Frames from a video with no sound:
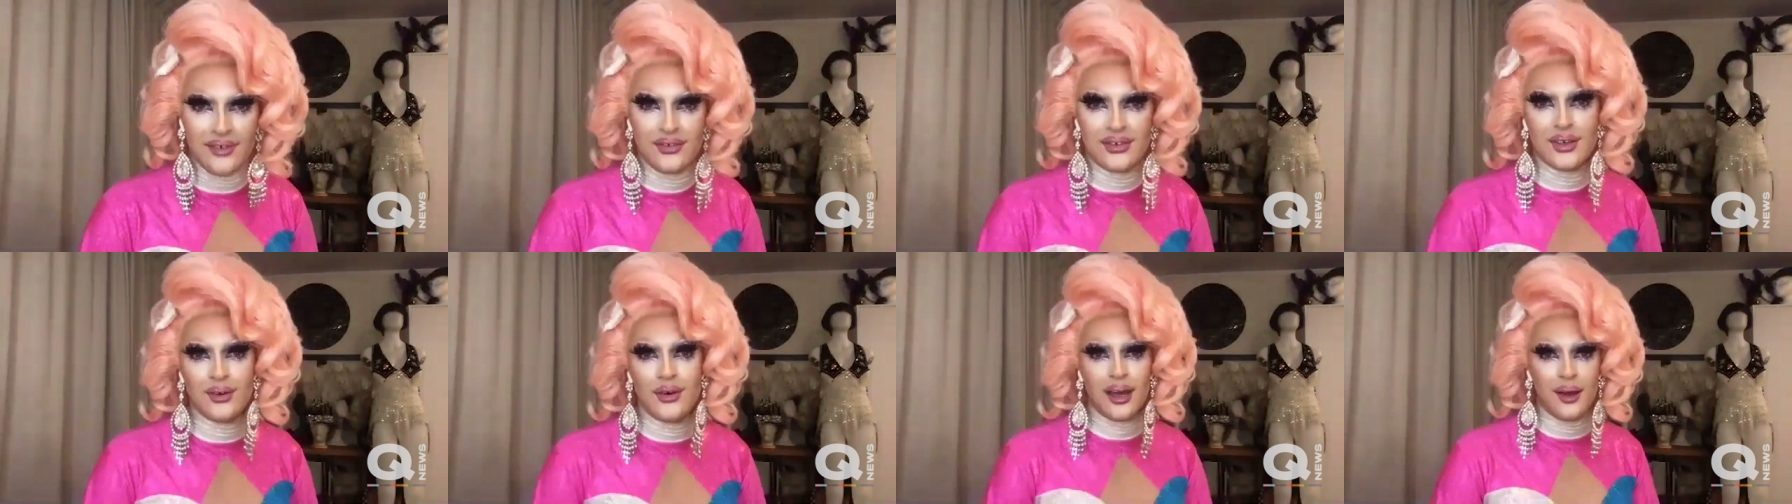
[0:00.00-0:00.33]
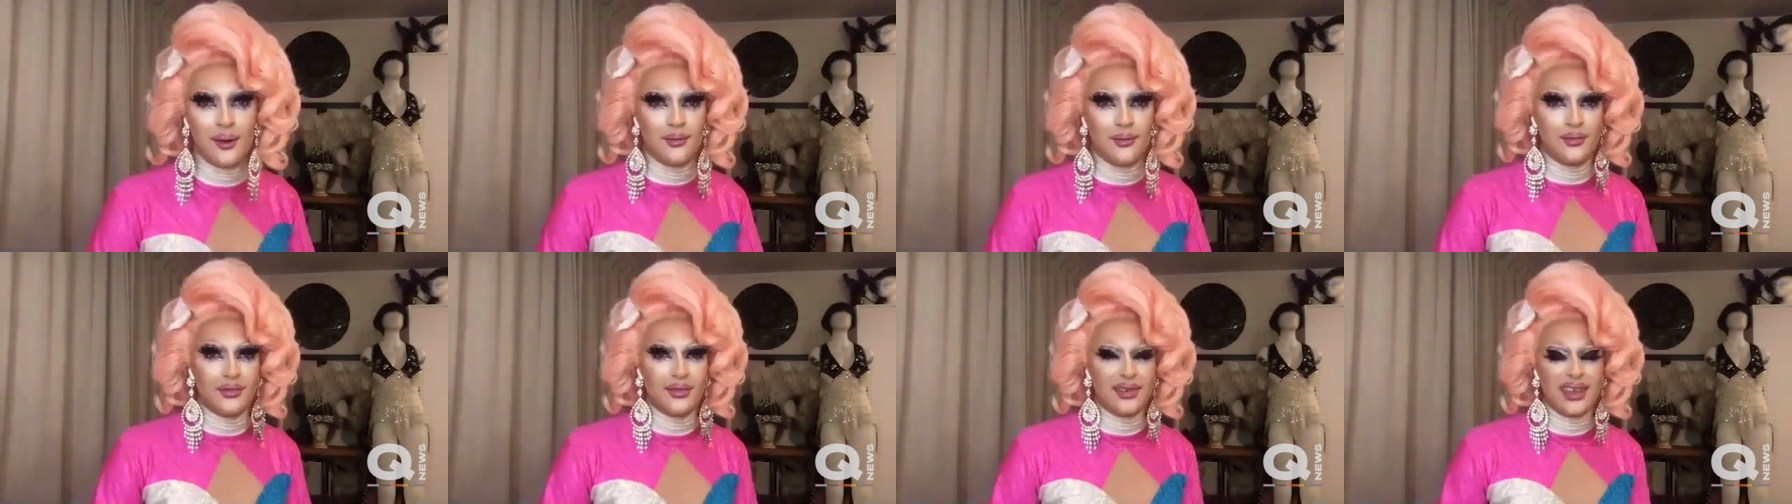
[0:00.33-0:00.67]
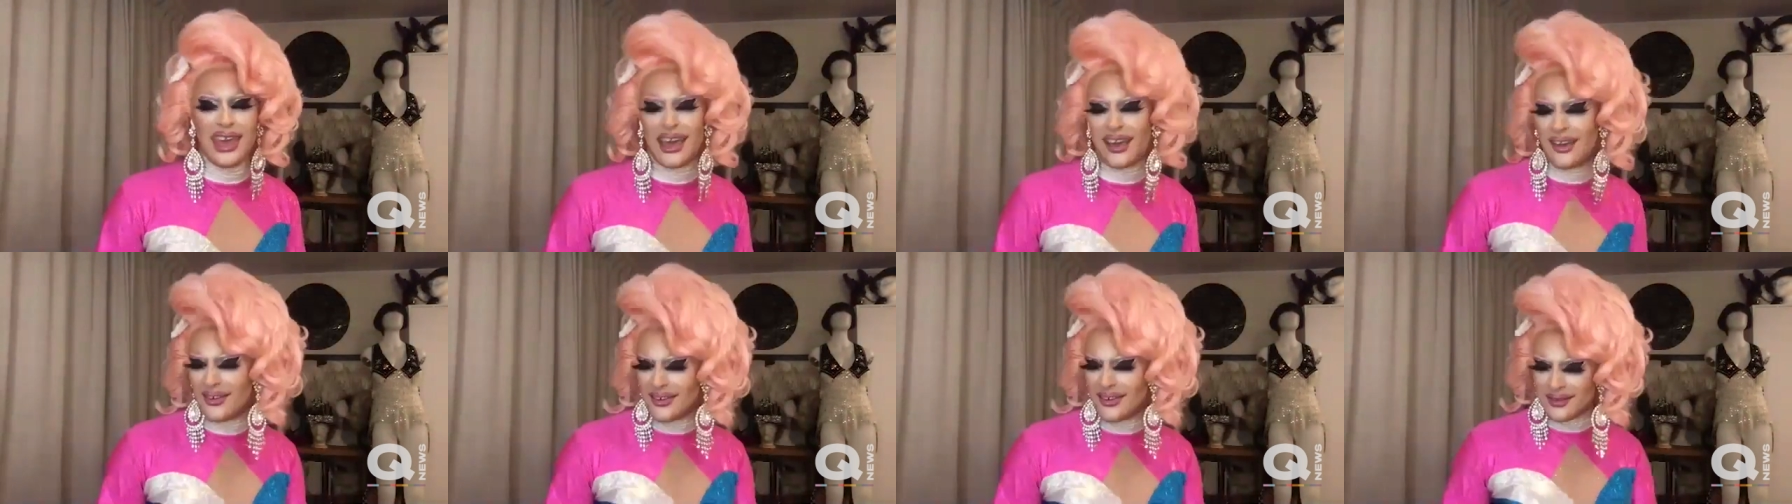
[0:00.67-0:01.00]
So,
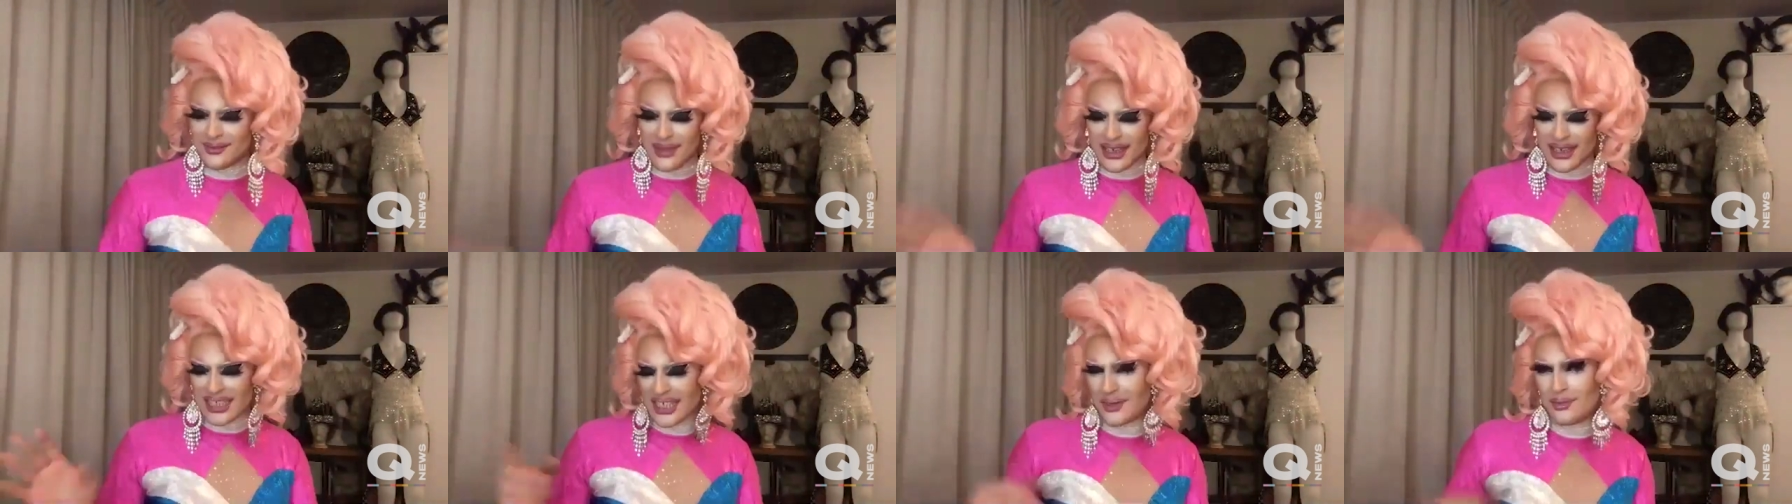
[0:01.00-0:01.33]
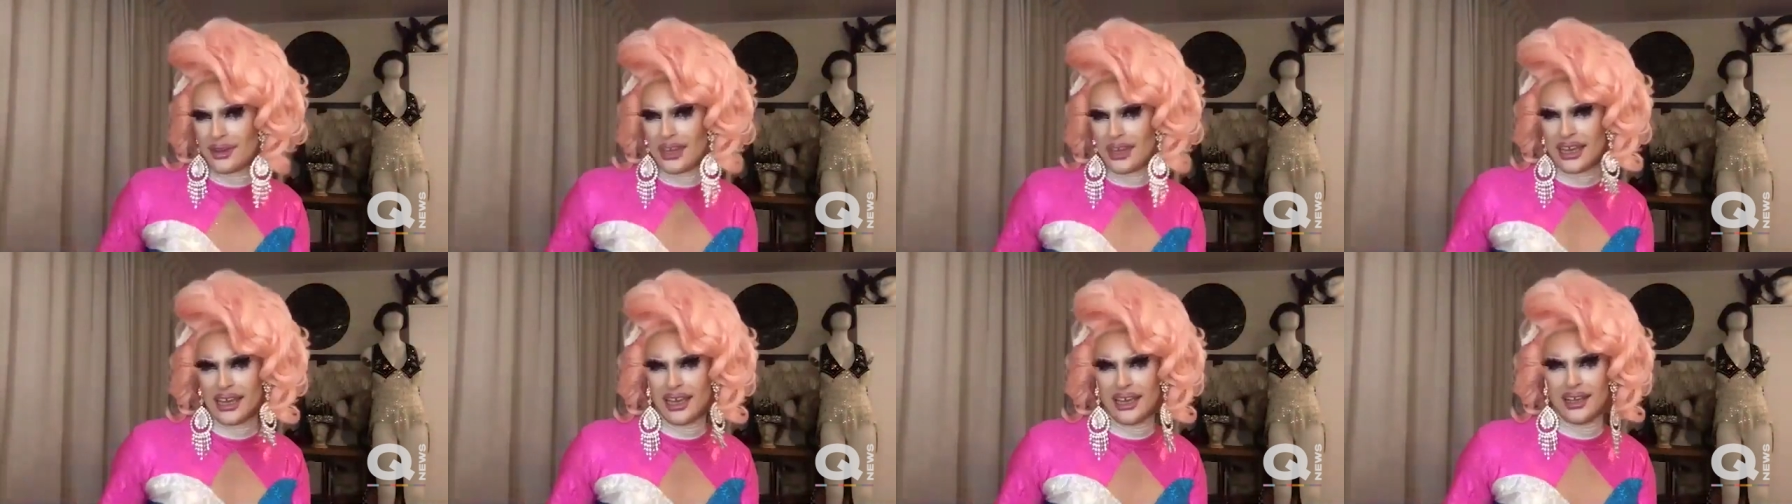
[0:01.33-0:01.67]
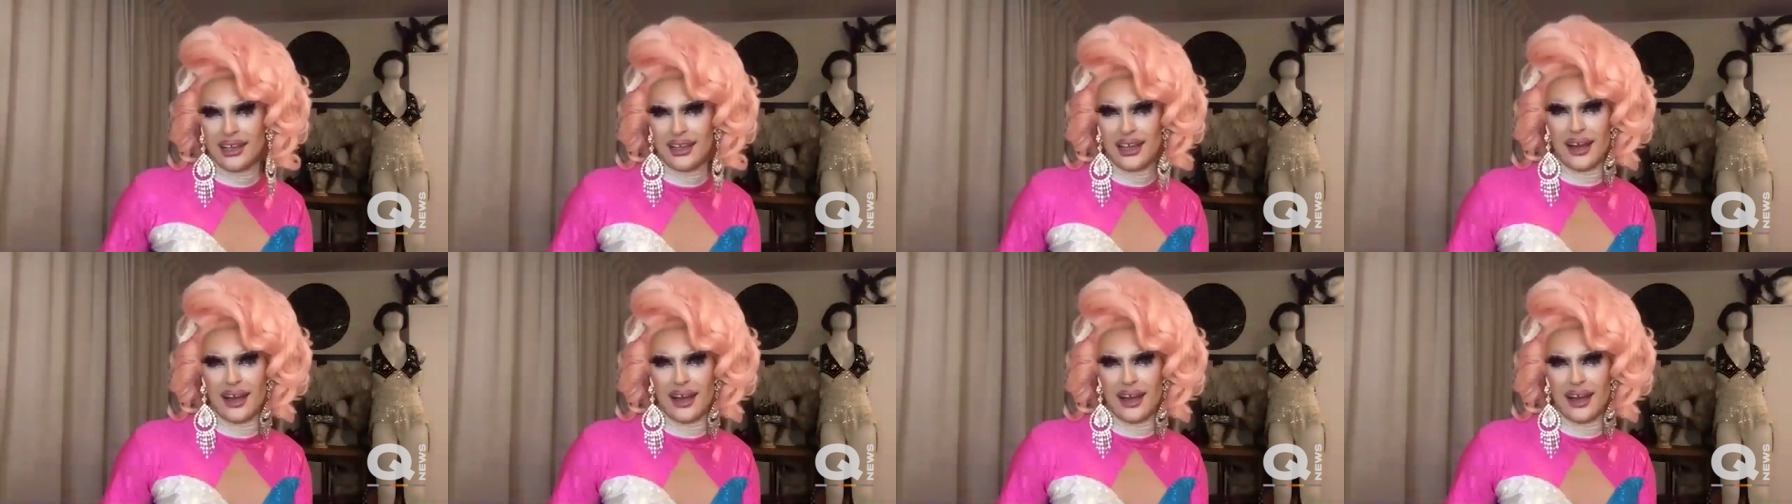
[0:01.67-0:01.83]
message me.